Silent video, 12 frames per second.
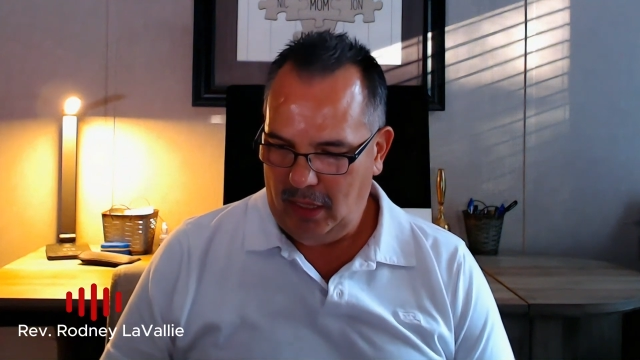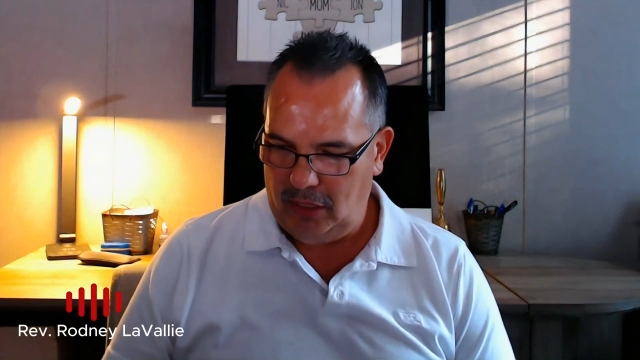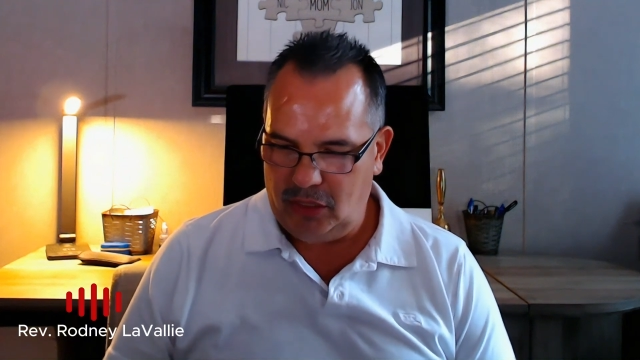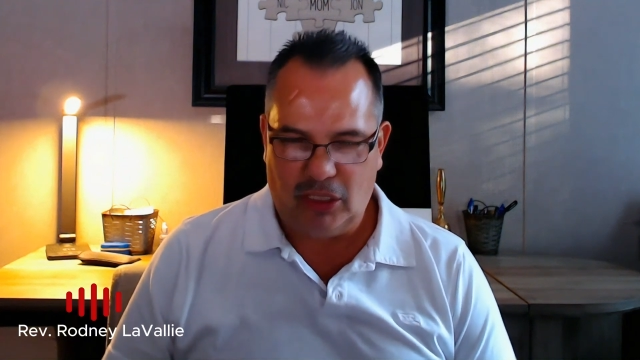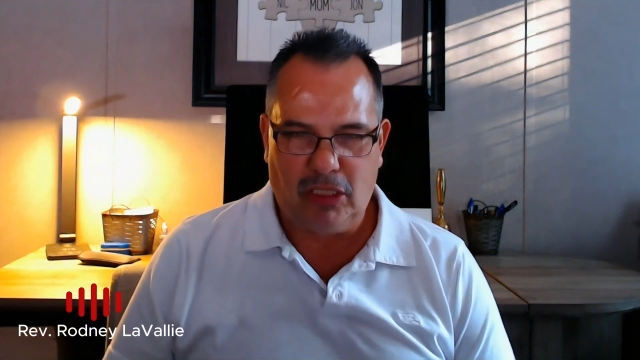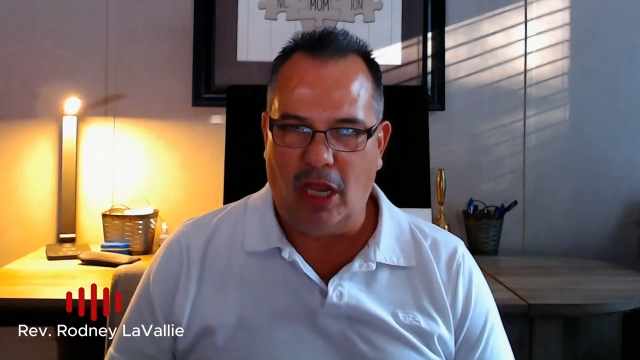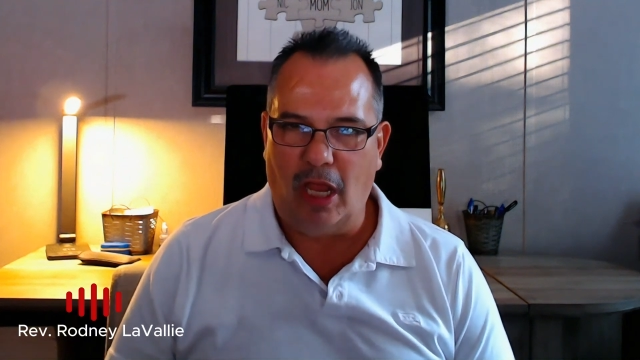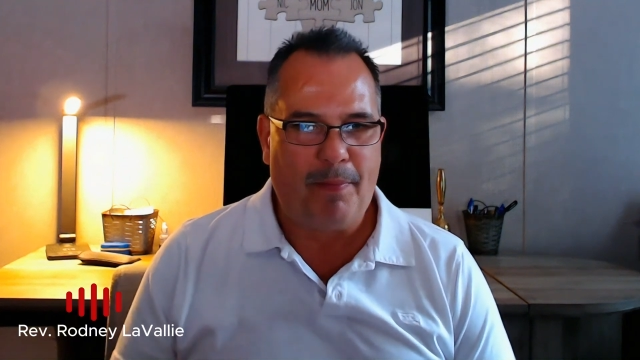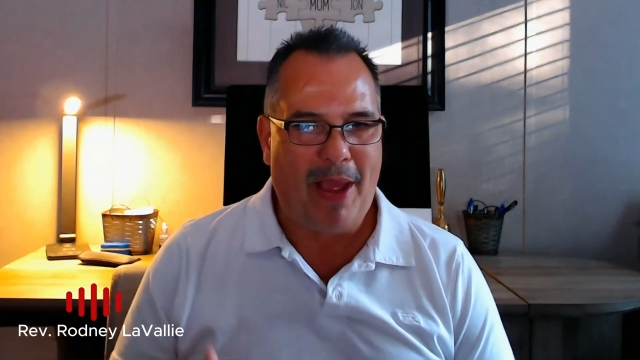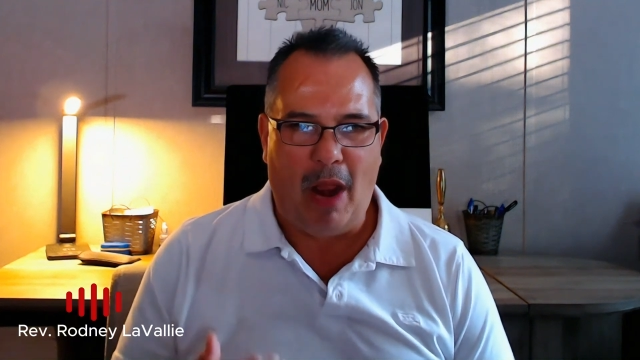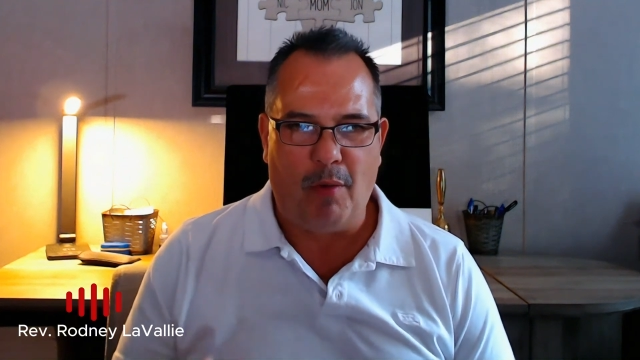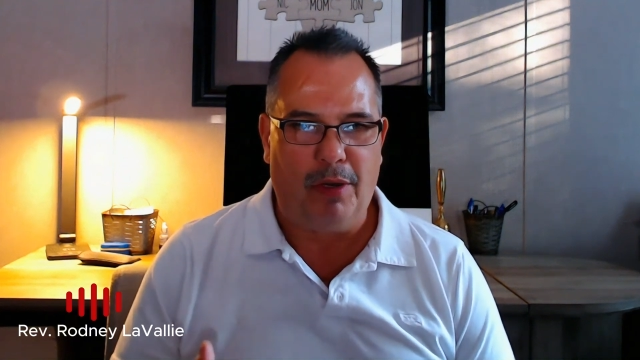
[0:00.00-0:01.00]
there's just a lot of
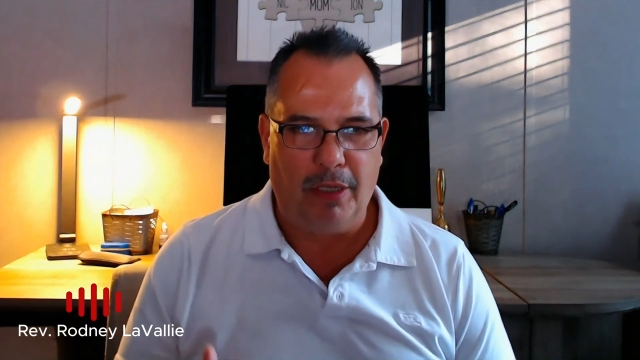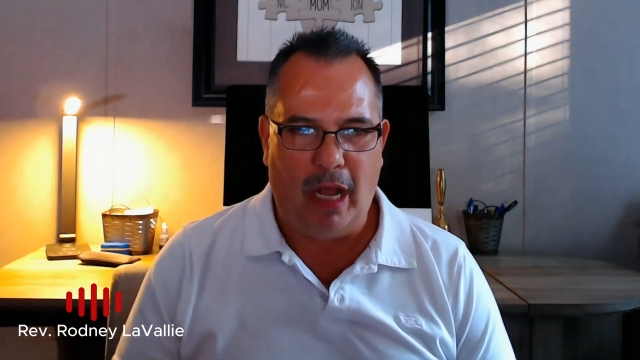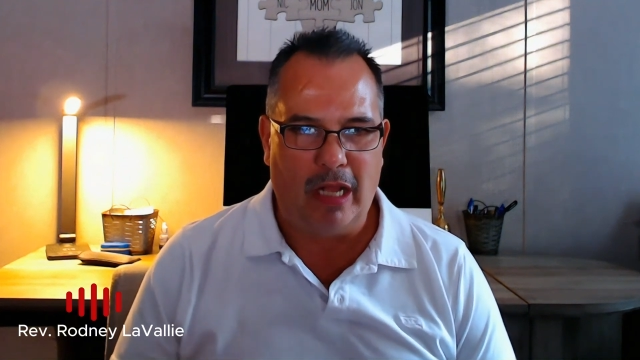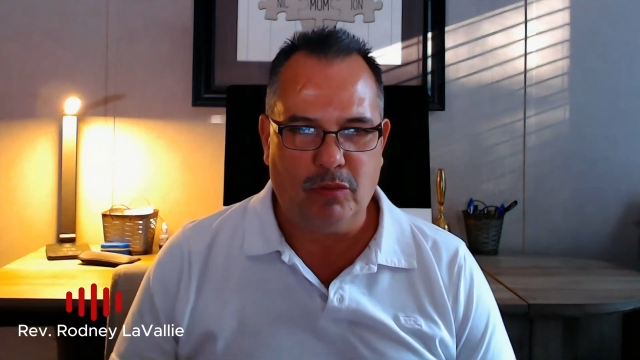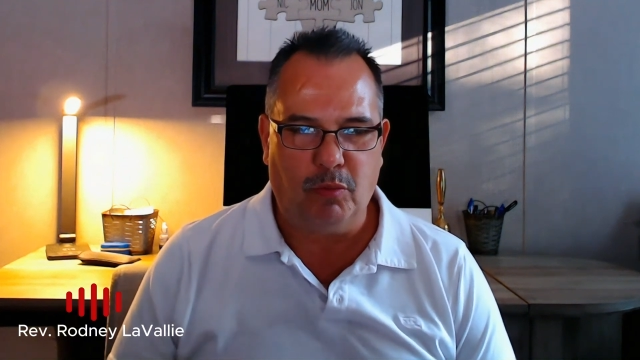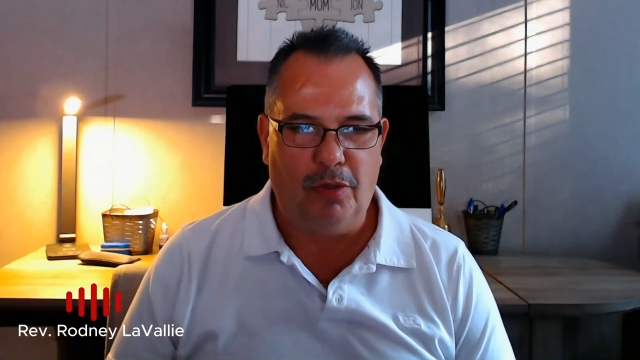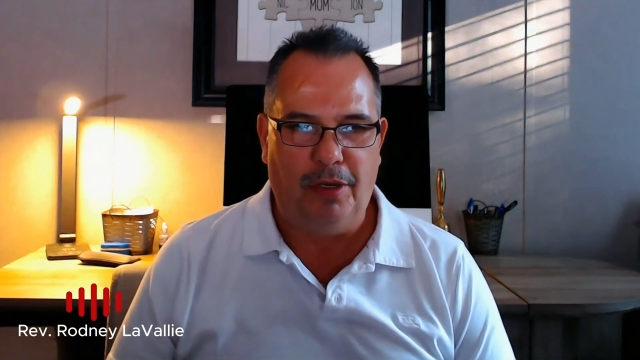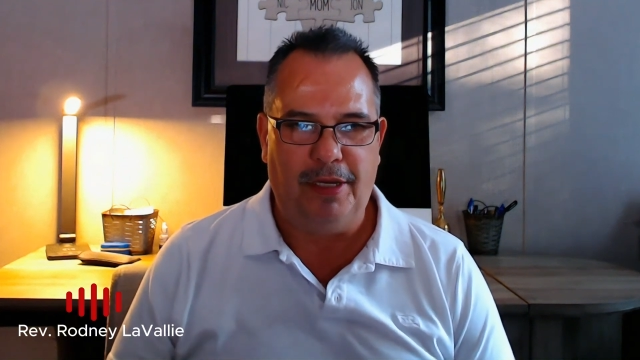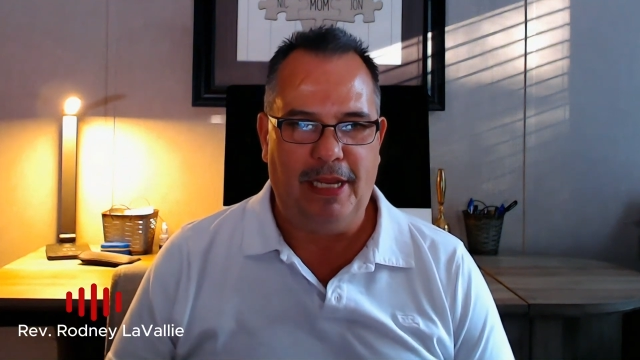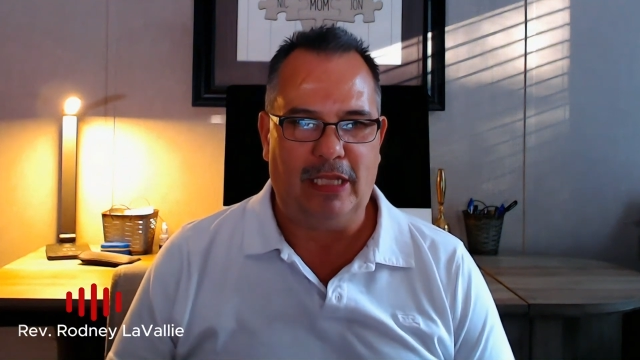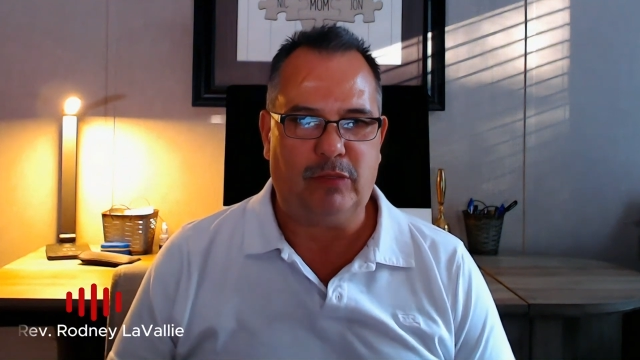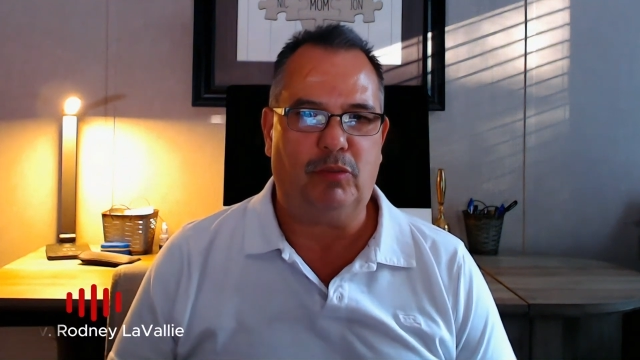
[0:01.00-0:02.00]
power in God's word.
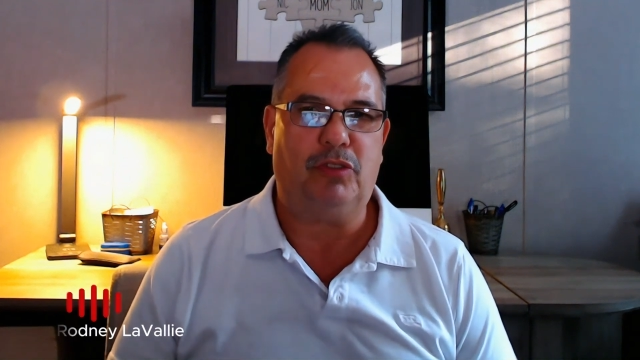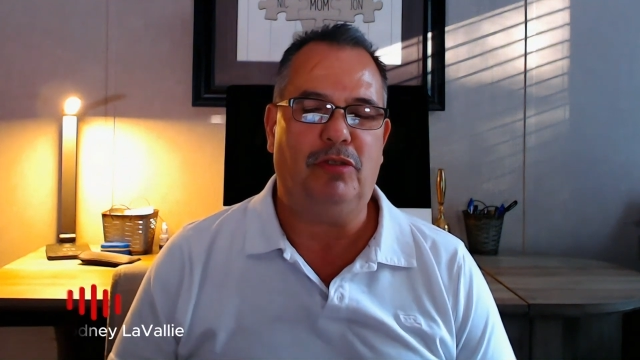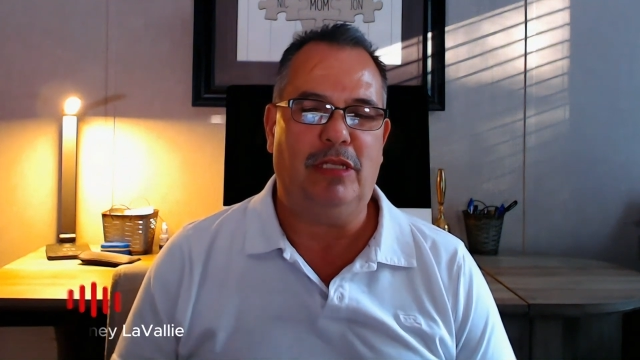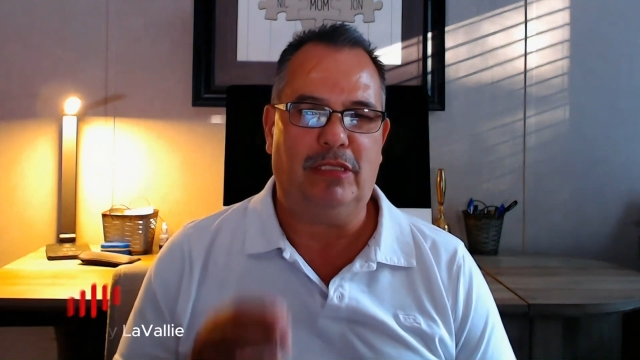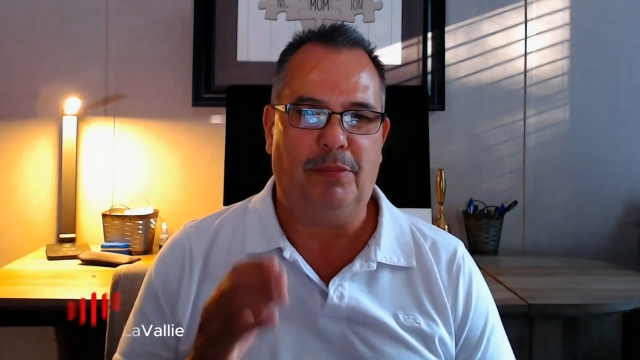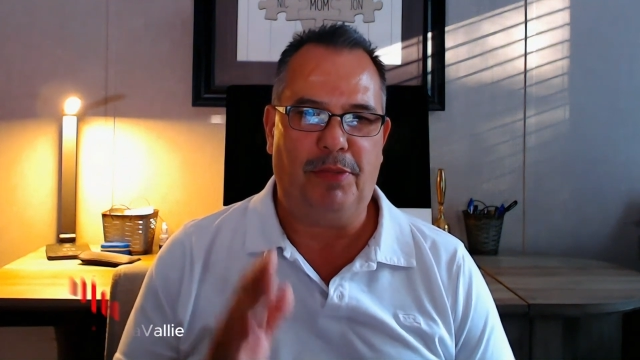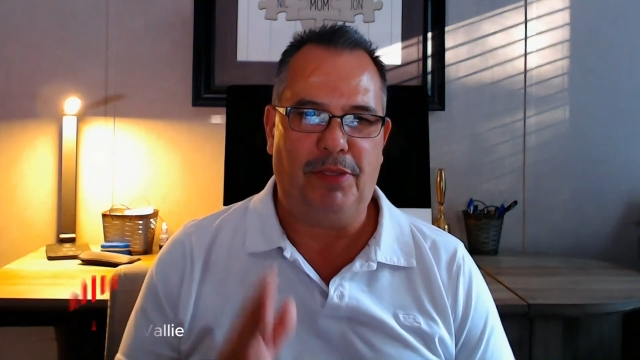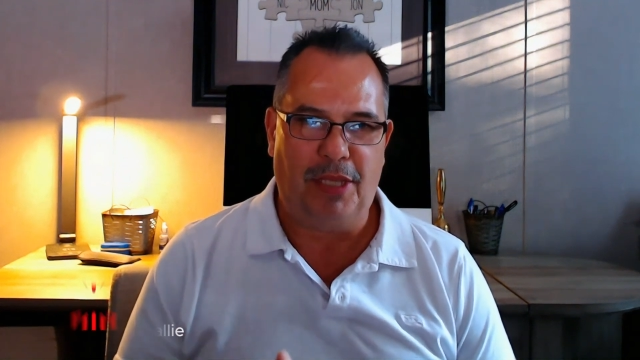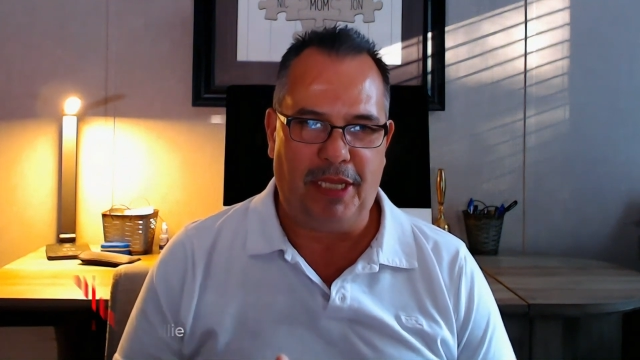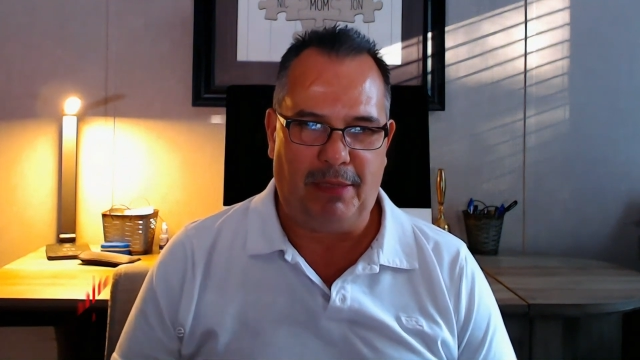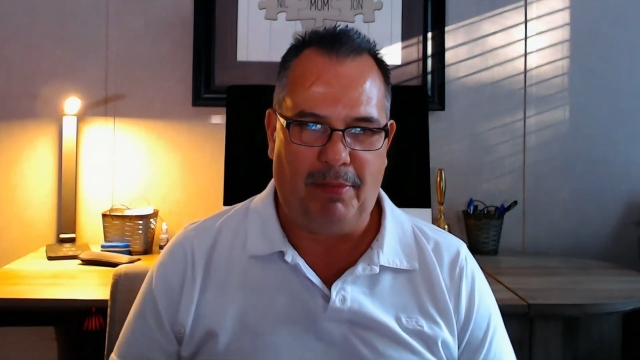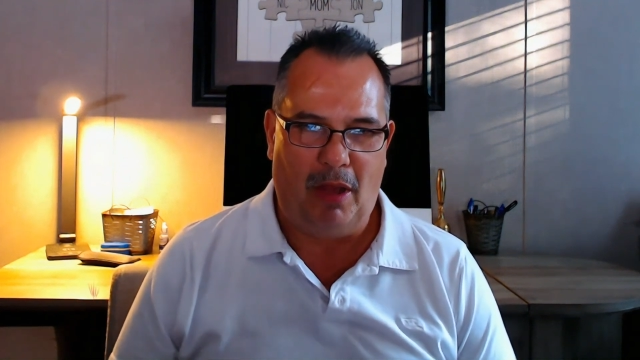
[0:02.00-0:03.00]
And that's what you need to be
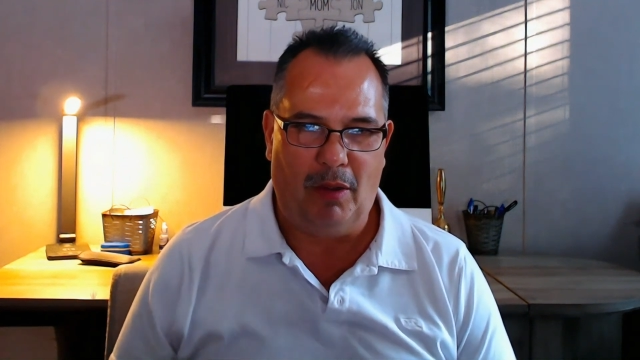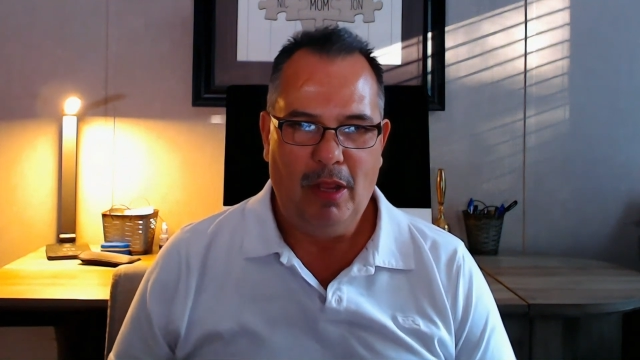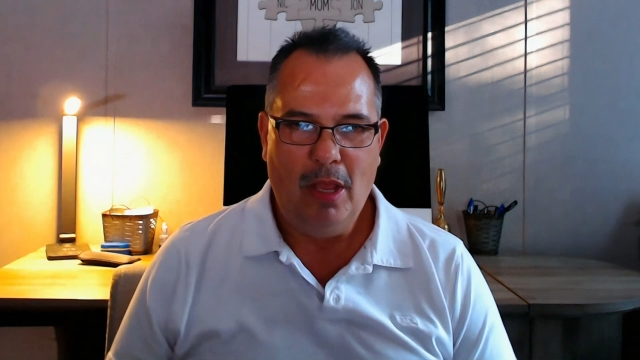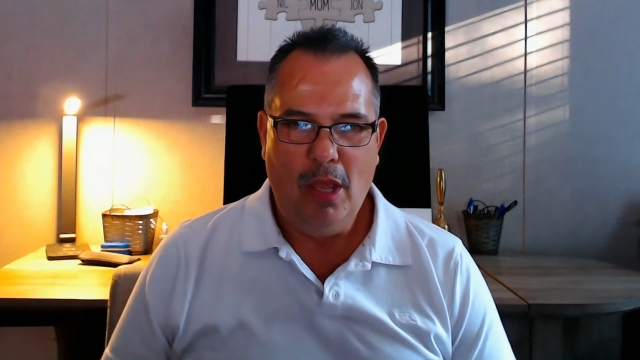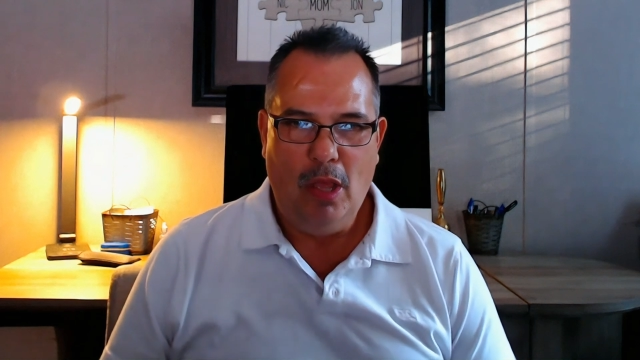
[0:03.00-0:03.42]
thinking about.